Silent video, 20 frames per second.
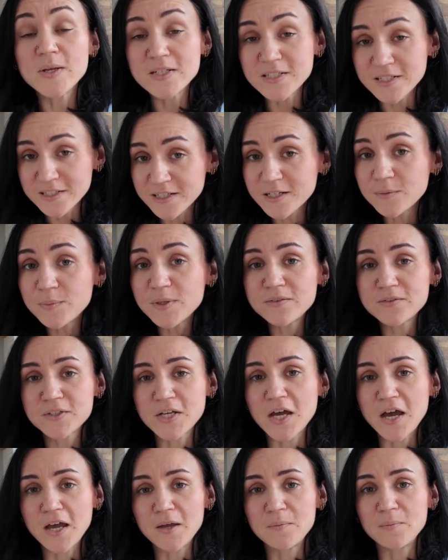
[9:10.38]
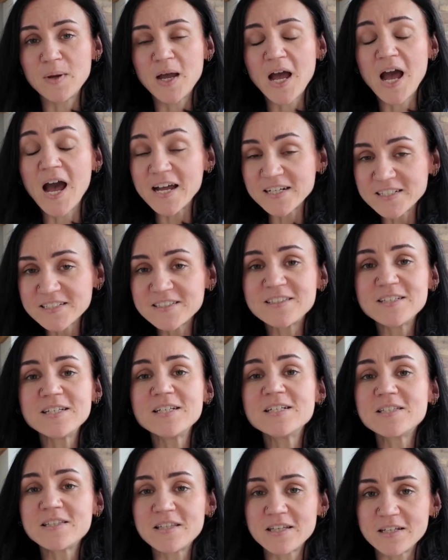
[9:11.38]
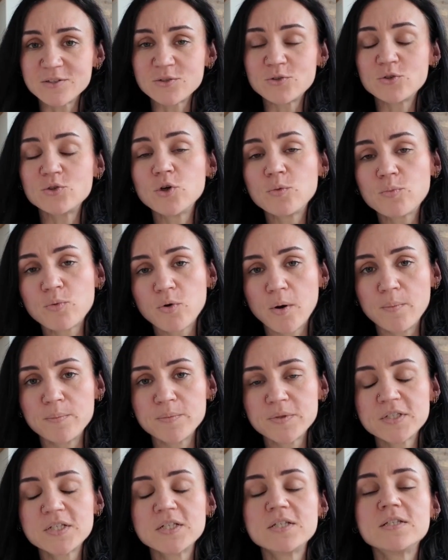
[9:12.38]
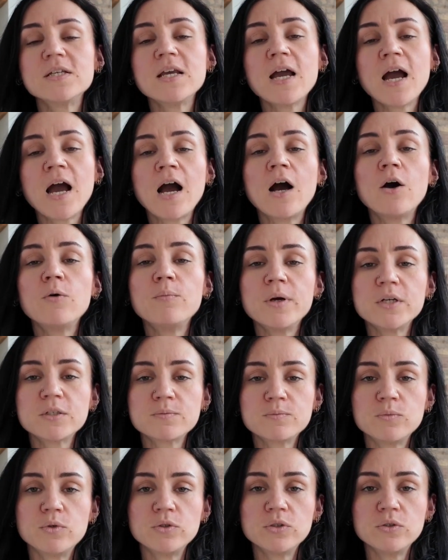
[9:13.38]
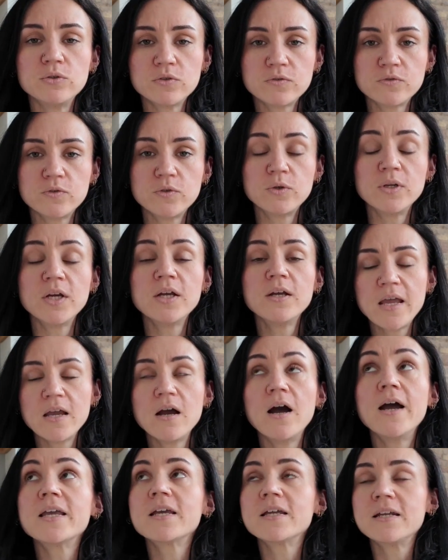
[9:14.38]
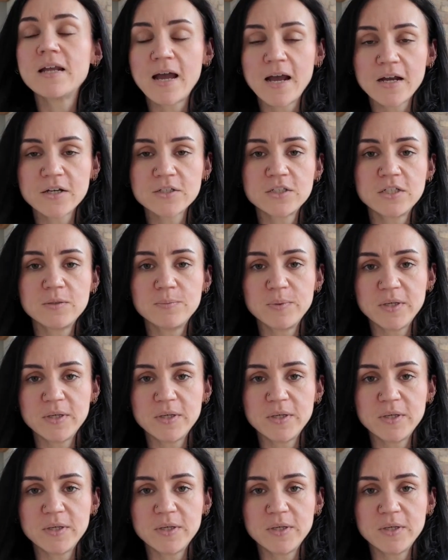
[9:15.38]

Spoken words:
spend a little bit of time adding these things to your prompts to see how much more useful AI can actually